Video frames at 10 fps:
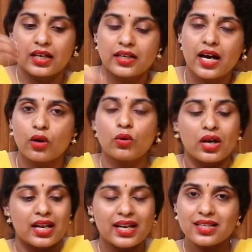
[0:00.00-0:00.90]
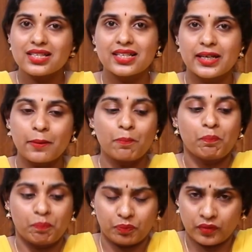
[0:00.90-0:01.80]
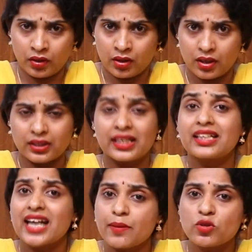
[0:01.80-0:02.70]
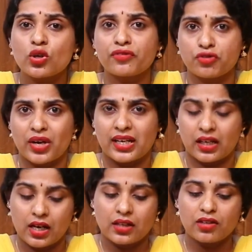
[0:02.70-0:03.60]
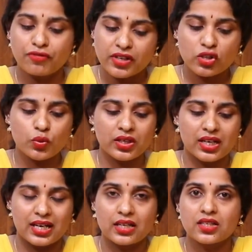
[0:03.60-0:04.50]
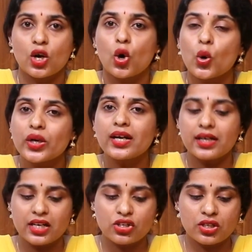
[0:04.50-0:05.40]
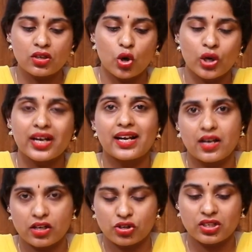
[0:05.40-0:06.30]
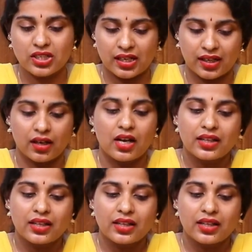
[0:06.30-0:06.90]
Now let us see the types of training. The first one is orientation or induction training.